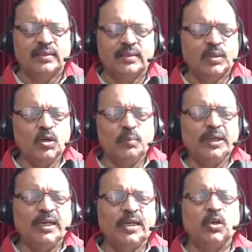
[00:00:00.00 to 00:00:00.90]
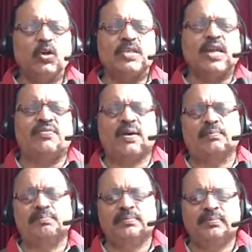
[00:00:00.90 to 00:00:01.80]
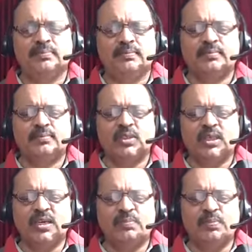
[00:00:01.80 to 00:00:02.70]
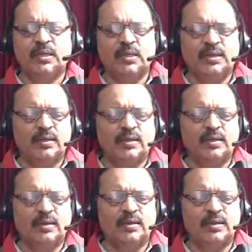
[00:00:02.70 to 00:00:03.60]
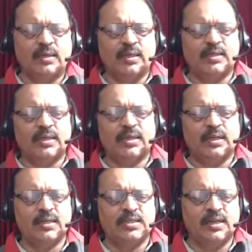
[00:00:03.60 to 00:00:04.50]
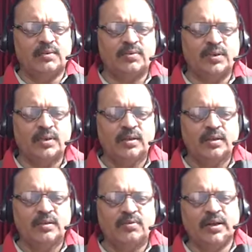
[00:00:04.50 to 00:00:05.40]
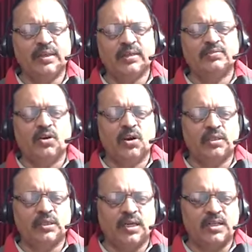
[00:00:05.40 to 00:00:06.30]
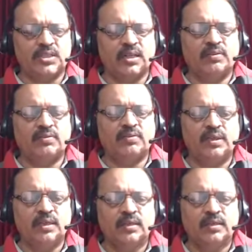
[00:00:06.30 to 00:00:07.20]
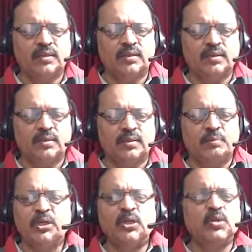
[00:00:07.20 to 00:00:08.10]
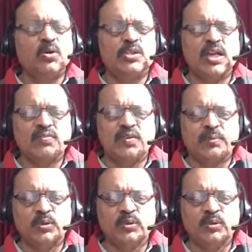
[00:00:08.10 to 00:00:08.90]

no beating yourself up. We keep cursing ourselves, finding fault in ourselves. Beating yourself up